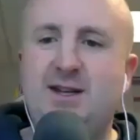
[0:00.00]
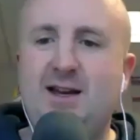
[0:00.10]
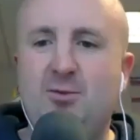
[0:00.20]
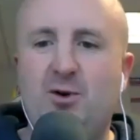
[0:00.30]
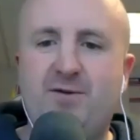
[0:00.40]

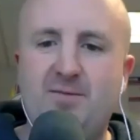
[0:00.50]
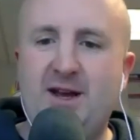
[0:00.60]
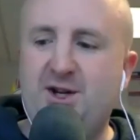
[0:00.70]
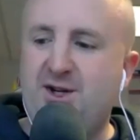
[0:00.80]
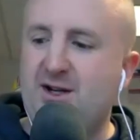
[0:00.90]
get more
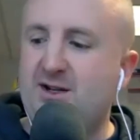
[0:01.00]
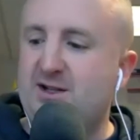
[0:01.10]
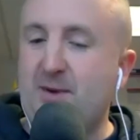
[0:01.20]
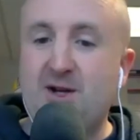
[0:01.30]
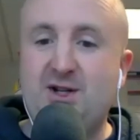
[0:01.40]
information,
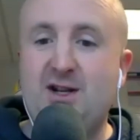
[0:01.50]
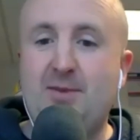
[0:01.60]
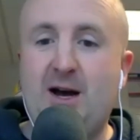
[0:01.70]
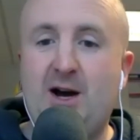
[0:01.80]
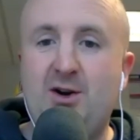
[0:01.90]
especially
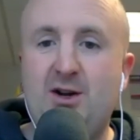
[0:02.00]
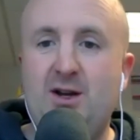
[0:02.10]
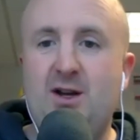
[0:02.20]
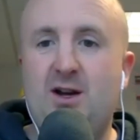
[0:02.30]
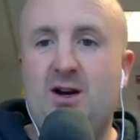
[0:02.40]
about
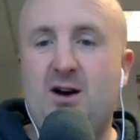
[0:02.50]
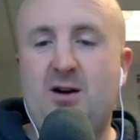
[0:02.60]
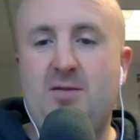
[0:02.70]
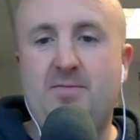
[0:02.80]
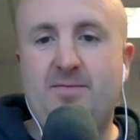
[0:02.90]

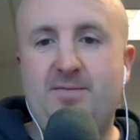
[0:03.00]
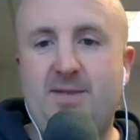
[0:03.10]
um,